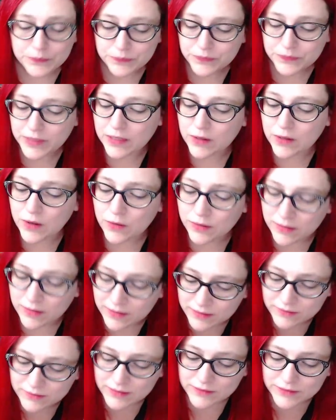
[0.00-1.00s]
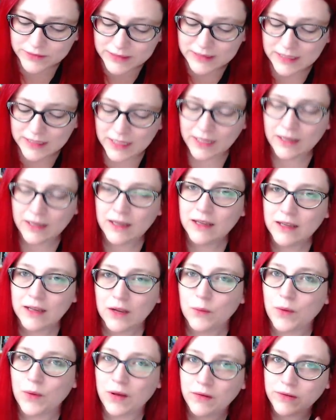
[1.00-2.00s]
you know, and they'll see,
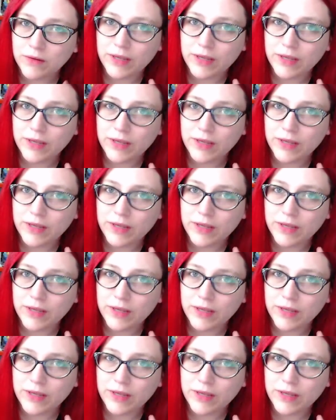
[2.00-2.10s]
well,